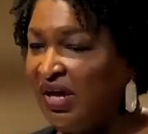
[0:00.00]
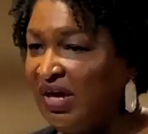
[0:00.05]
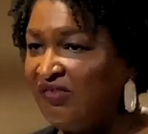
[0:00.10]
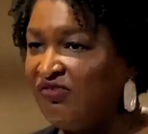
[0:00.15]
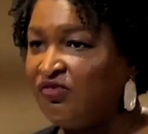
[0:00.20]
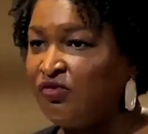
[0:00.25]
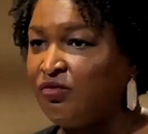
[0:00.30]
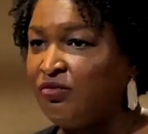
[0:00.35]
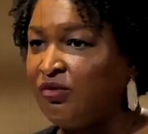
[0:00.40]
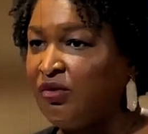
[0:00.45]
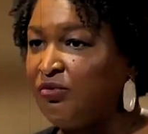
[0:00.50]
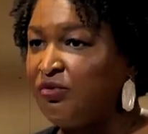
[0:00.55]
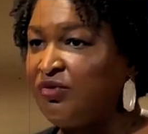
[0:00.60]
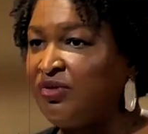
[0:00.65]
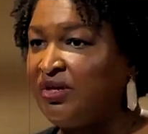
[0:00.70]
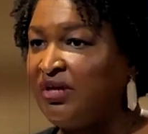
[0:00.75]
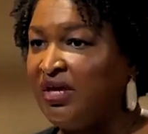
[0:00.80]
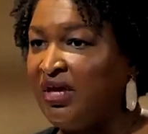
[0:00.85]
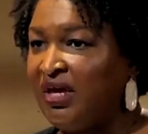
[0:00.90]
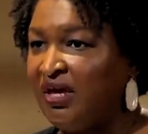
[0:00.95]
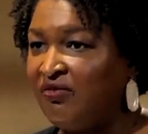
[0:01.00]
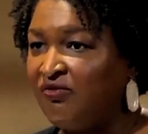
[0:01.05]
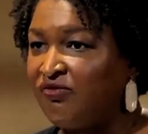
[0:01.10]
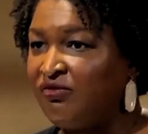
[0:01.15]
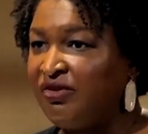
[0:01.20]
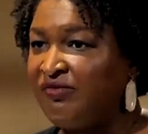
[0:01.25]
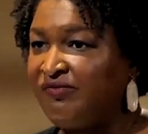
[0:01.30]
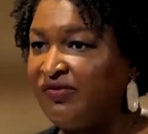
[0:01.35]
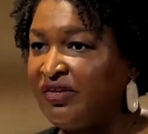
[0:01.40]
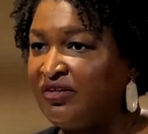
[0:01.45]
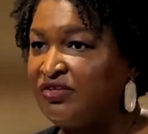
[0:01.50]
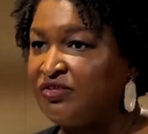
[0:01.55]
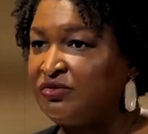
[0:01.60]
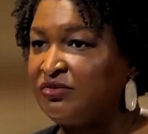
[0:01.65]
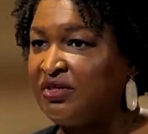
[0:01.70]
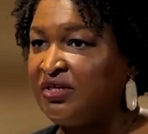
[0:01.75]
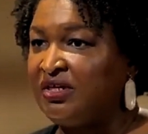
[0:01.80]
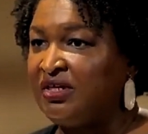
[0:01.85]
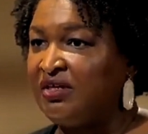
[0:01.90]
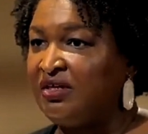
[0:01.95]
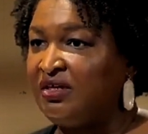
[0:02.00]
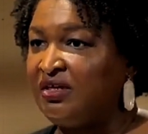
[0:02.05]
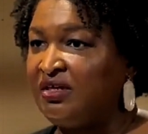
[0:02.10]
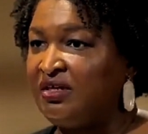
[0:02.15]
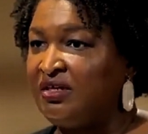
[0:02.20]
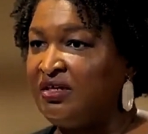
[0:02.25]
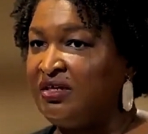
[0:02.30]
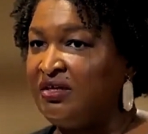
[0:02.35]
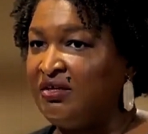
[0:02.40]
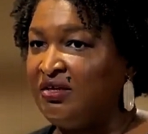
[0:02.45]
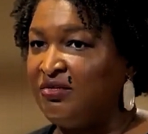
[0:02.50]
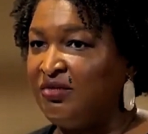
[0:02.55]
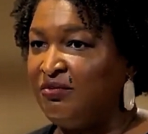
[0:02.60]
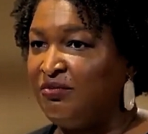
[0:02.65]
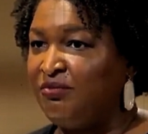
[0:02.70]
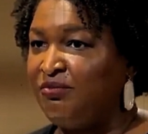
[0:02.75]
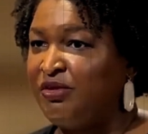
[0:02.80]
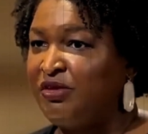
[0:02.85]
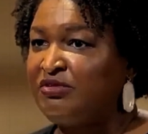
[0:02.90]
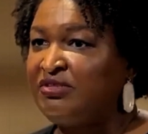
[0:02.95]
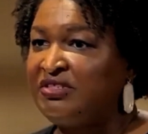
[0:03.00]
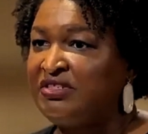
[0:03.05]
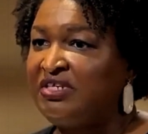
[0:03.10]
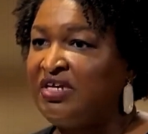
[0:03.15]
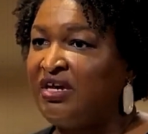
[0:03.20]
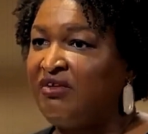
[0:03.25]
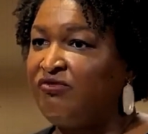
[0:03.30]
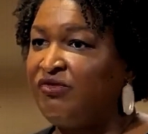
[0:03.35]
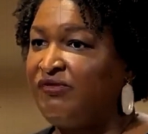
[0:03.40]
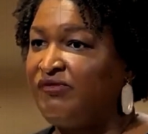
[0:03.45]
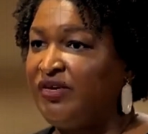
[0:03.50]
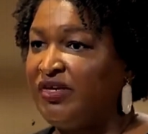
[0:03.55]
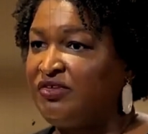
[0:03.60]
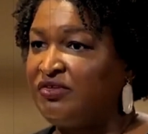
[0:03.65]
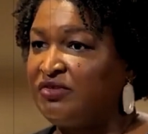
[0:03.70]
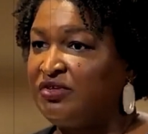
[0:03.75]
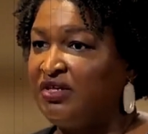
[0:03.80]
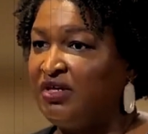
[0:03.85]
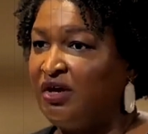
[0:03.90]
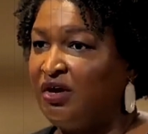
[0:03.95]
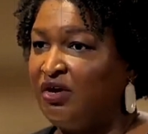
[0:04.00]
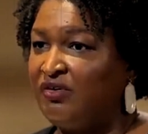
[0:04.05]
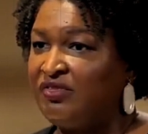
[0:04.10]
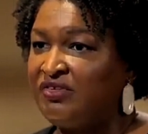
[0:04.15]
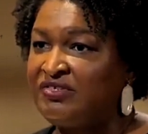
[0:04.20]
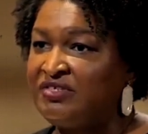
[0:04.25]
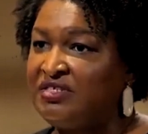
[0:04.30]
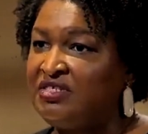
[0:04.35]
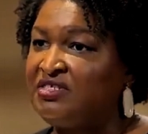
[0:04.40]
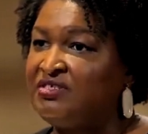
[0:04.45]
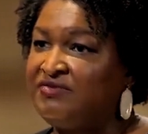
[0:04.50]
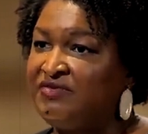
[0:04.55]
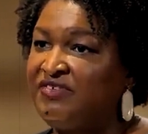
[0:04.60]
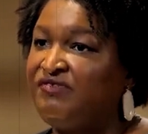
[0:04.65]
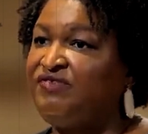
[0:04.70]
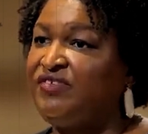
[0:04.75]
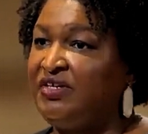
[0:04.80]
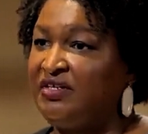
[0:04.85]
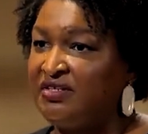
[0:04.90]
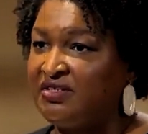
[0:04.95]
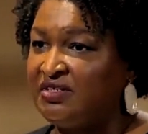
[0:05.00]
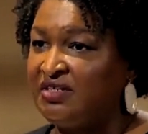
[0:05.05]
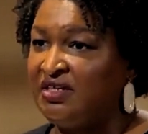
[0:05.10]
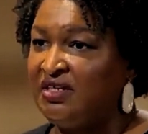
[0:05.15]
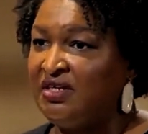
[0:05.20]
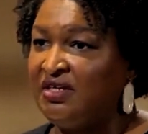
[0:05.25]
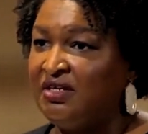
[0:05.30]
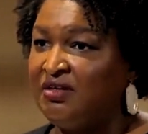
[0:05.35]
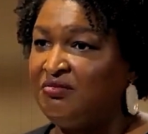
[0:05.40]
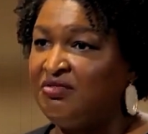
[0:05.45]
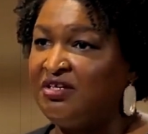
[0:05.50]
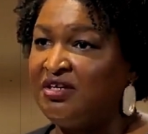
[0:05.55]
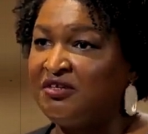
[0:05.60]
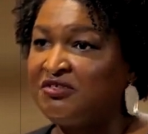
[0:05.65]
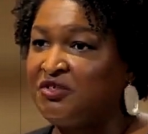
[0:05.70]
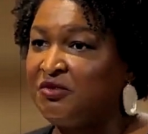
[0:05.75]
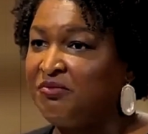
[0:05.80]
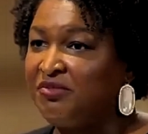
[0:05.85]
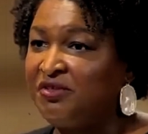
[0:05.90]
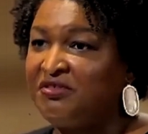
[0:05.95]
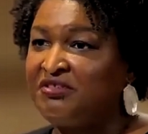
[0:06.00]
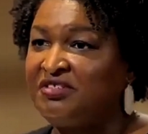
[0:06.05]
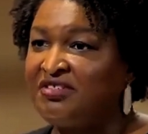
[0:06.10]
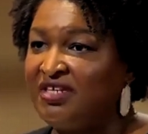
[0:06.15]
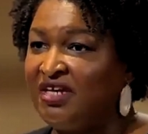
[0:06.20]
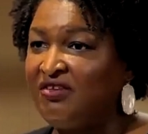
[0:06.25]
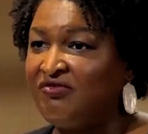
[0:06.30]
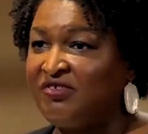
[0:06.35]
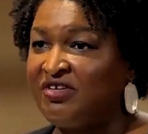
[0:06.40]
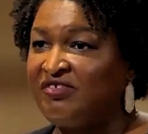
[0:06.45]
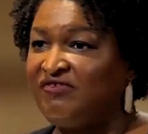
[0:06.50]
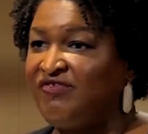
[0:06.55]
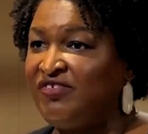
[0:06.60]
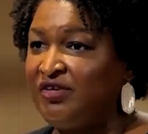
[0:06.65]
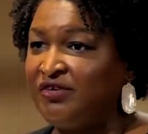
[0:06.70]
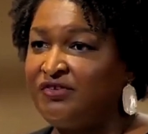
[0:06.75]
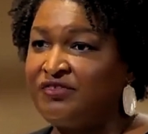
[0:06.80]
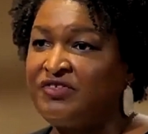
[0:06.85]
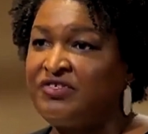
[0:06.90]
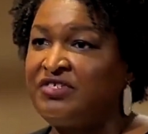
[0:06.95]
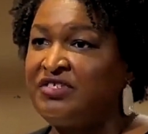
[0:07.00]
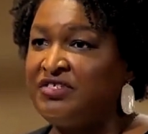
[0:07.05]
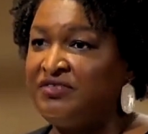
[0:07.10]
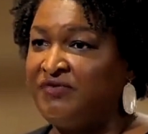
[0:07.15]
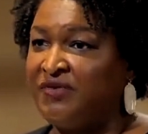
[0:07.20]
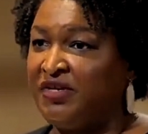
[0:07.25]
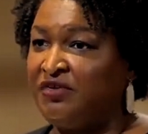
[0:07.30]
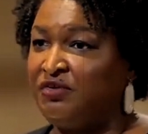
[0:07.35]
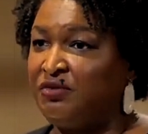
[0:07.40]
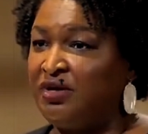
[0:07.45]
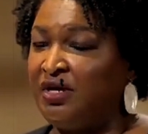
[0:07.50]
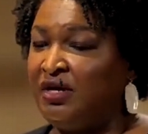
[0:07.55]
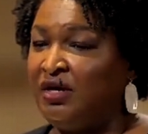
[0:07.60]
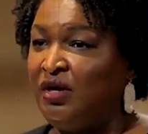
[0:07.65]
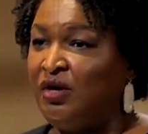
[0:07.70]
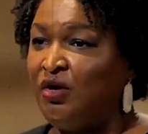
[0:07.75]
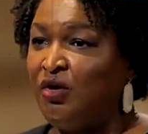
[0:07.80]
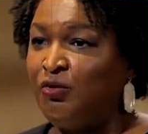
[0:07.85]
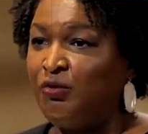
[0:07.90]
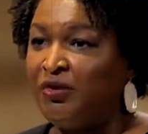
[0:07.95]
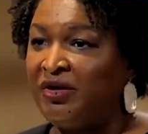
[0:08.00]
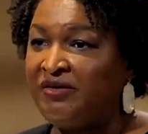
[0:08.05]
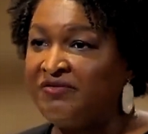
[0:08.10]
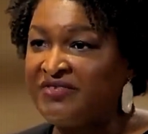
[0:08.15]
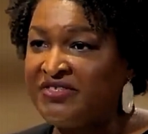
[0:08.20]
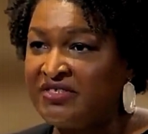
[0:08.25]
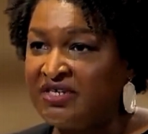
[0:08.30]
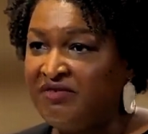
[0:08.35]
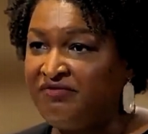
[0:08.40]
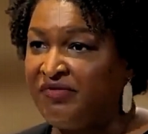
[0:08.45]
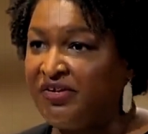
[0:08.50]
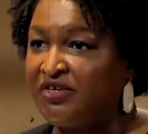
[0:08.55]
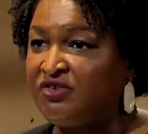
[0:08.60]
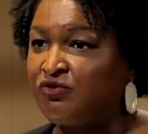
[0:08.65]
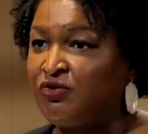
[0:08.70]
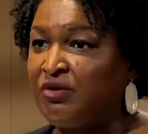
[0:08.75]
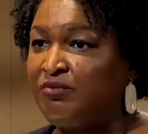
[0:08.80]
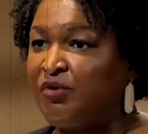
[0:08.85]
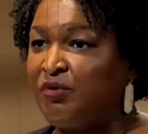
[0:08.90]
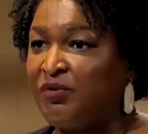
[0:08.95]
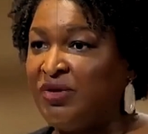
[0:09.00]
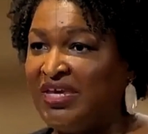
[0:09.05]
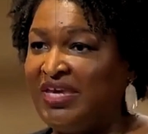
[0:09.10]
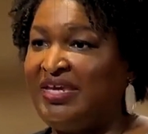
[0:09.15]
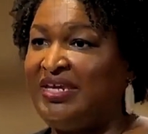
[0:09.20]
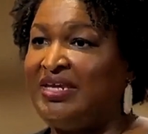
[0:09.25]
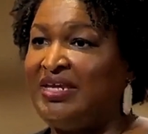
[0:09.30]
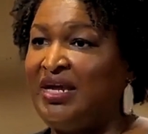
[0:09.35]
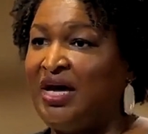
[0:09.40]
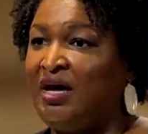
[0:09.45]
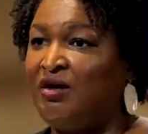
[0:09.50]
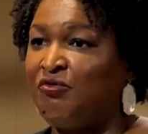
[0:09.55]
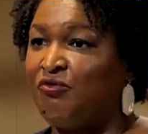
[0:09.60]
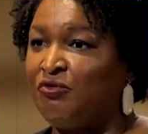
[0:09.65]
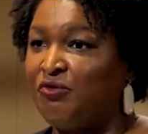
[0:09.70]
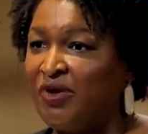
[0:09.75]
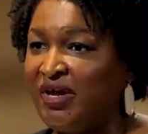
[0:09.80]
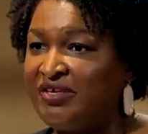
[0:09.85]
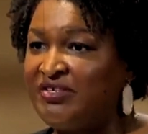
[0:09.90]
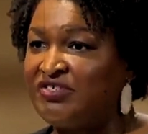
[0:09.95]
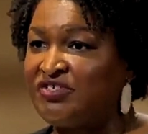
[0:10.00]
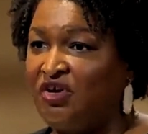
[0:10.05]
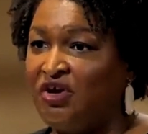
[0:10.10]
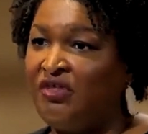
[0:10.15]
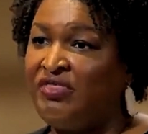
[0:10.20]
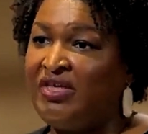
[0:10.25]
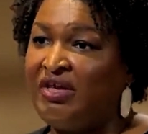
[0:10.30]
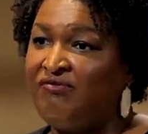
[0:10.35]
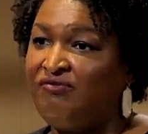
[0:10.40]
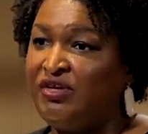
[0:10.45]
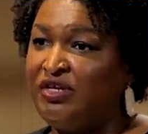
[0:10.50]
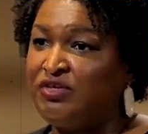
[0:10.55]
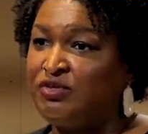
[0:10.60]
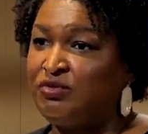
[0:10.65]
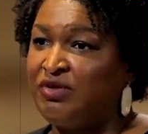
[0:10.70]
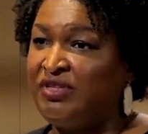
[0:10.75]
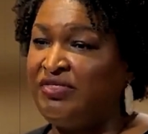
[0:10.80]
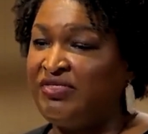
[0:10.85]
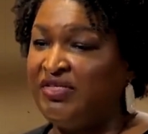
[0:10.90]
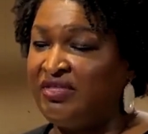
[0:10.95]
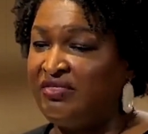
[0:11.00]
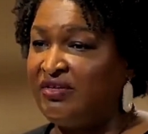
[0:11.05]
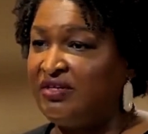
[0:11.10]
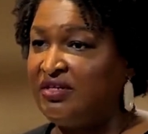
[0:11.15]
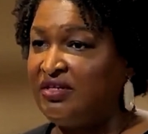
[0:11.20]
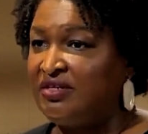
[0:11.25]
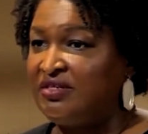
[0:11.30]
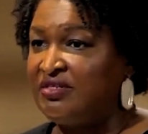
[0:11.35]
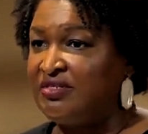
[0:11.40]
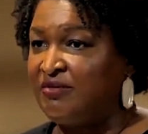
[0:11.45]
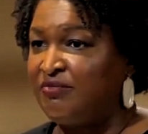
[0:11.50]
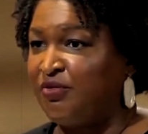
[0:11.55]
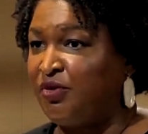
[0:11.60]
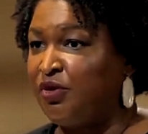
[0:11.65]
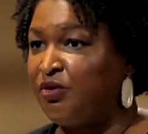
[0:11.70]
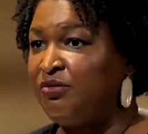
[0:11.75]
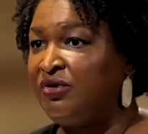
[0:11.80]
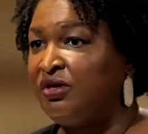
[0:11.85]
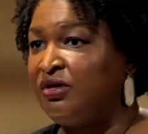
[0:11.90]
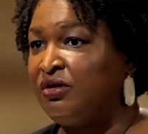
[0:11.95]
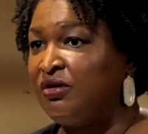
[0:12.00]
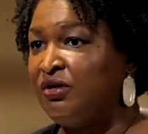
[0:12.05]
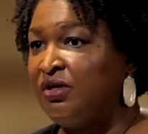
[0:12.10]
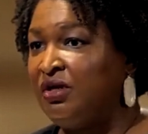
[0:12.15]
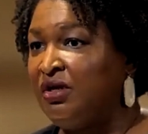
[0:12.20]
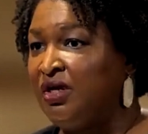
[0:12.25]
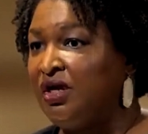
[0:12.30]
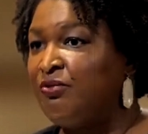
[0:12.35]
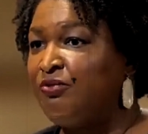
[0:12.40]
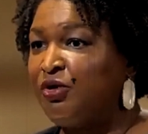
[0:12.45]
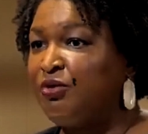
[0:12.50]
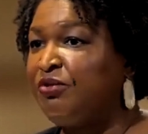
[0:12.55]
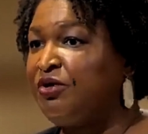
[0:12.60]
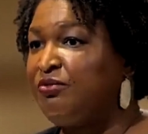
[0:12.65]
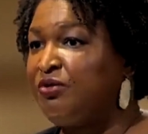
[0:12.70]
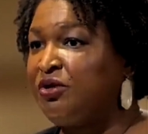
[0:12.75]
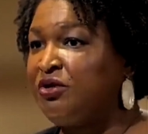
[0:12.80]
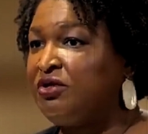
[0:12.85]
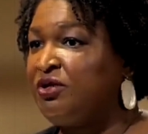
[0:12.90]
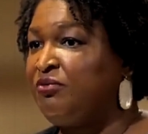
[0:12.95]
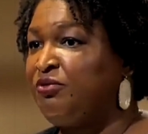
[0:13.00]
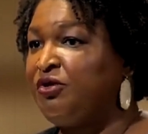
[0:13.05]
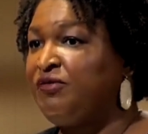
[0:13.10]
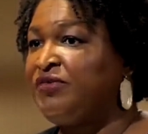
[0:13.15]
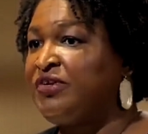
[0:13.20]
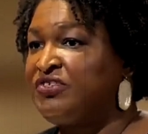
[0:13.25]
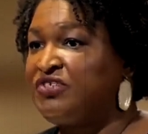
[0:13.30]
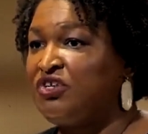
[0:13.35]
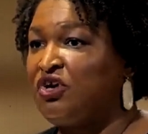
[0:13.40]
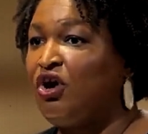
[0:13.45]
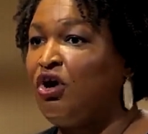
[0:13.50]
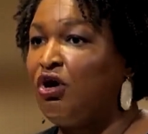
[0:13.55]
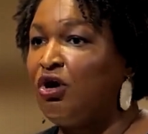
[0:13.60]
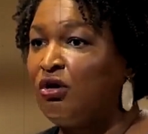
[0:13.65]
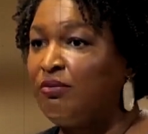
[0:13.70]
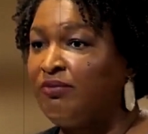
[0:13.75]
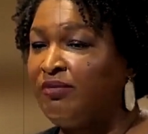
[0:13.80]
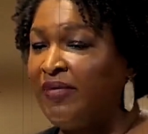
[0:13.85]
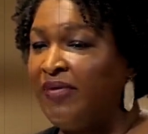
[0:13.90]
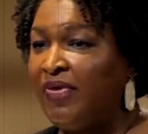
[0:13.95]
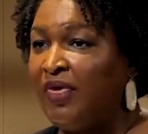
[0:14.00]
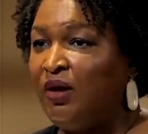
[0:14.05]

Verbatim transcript: have to remember that every victory, built into every victory are the seeds of defeat, but also built into every defeat are the seeds of victory. We have seen victory, but we cannot rest on that victory and think that it is impermeable and impervious to harm.